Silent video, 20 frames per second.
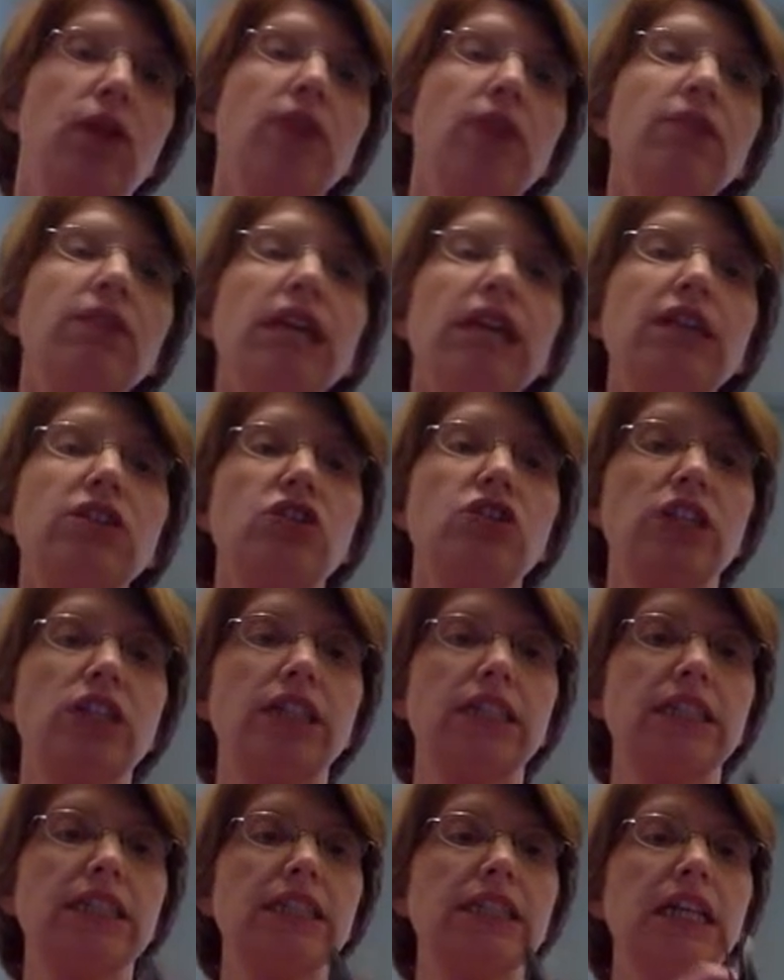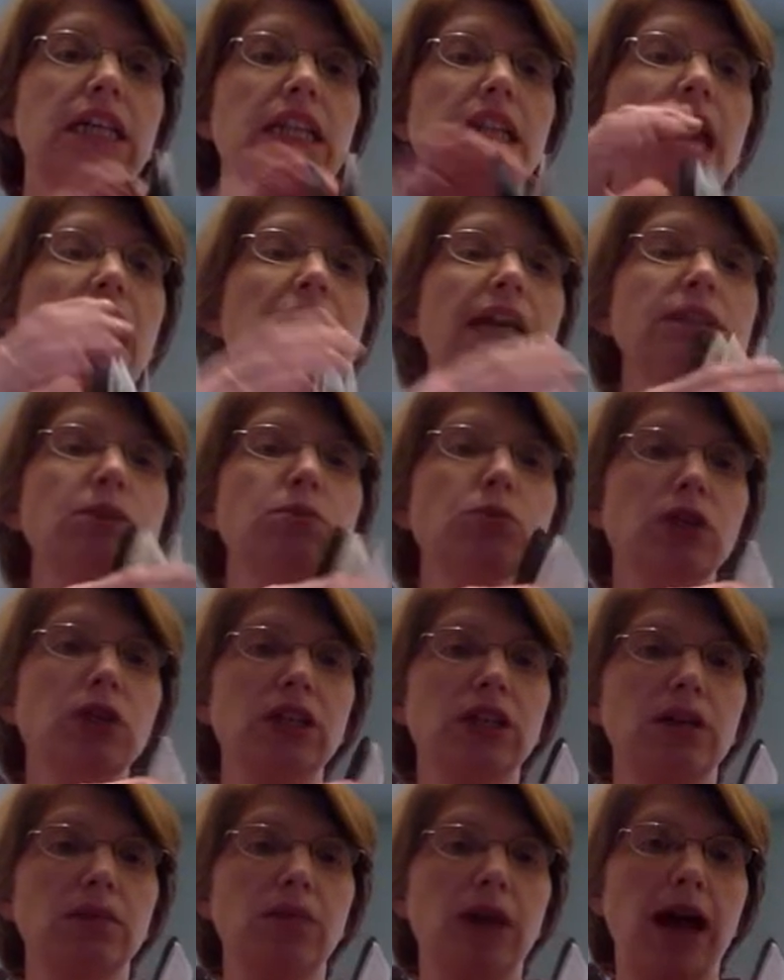Revelation is the last book of
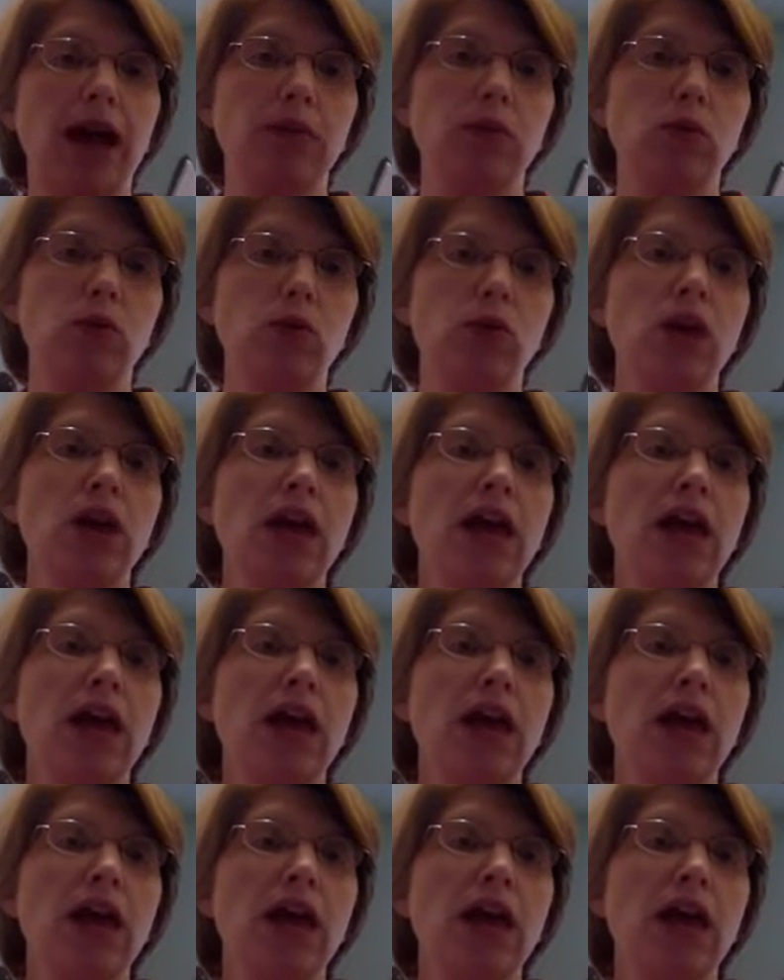the Bible